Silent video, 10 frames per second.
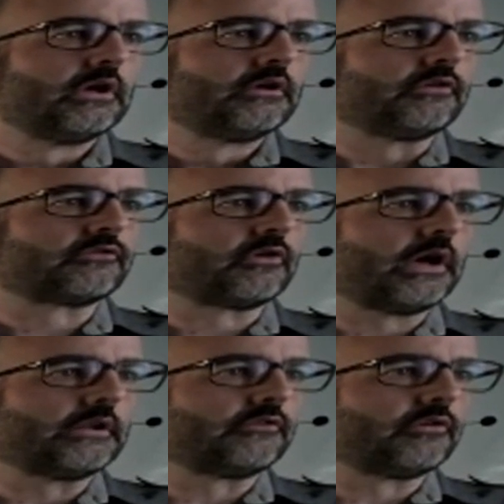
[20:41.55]
So let's go
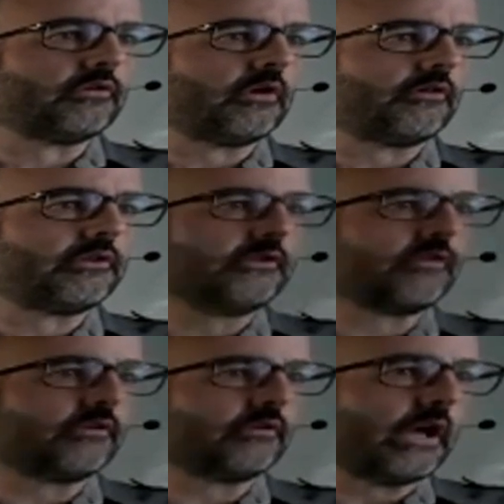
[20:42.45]
ahead and turn off these other